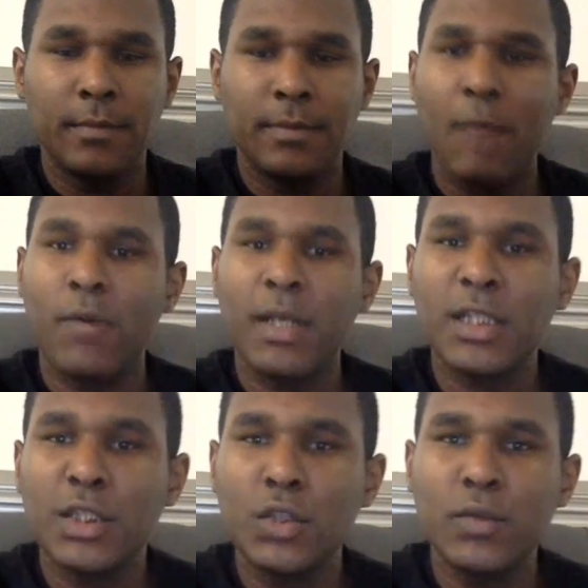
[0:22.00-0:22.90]
wanted to
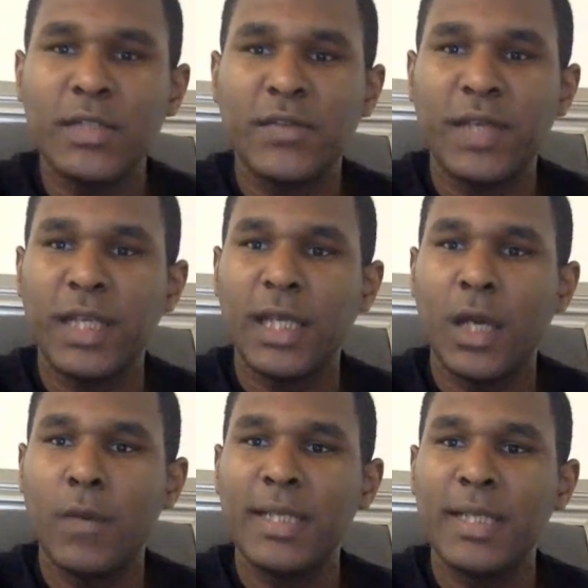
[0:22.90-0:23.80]
do this video
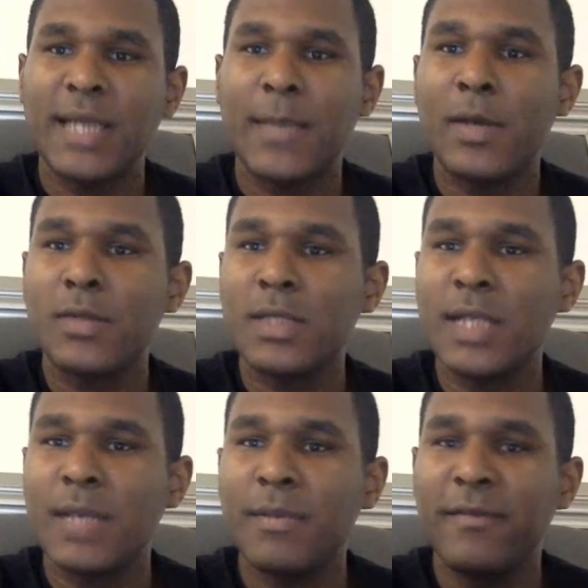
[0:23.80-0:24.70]
because I posted
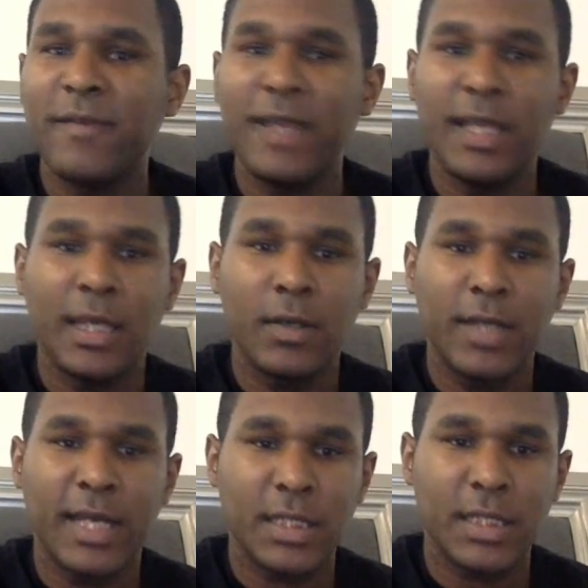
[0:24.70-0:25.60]
up a video
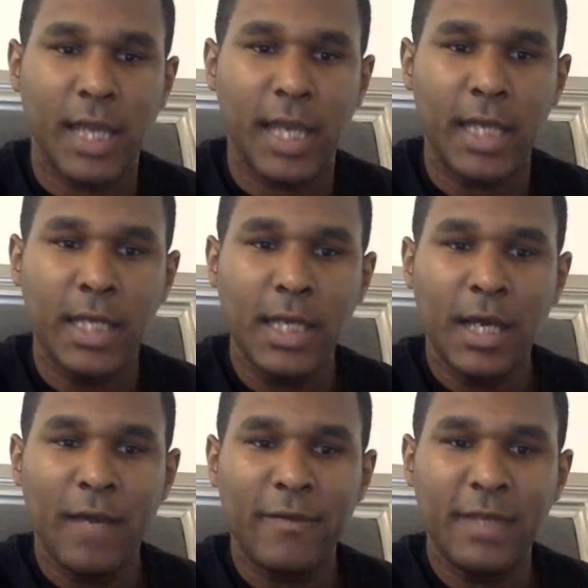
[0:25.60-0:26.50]
yesterday
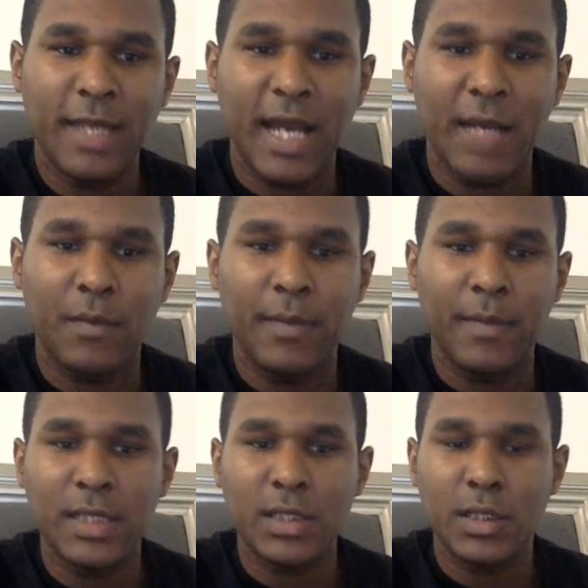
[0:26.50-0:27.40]
of the Honorable
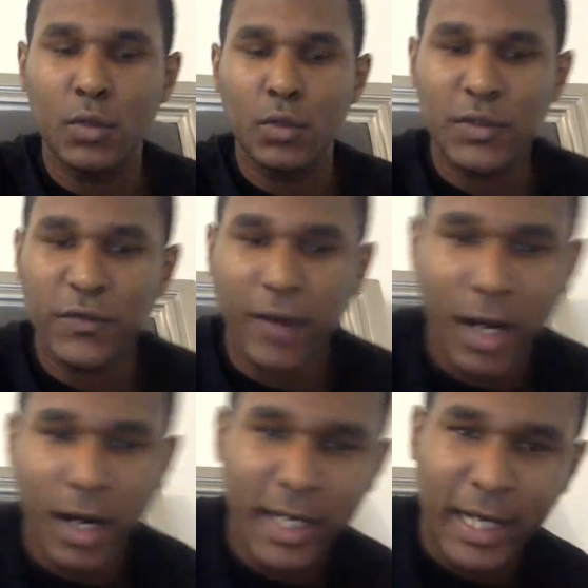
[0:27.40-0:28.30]
Minister Louis
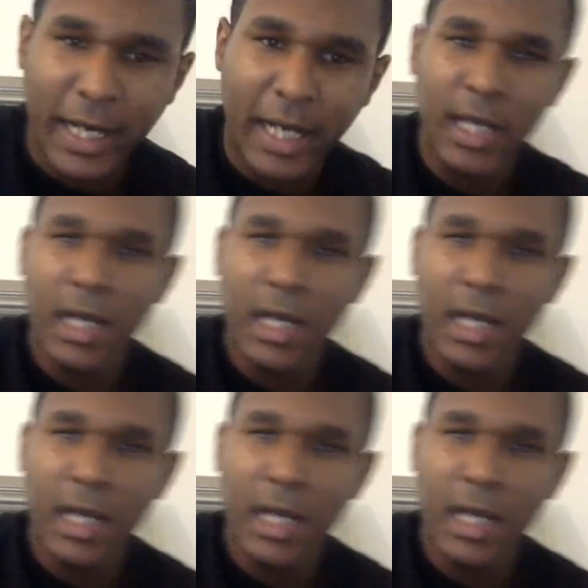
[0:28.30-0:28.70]
Farrakhan,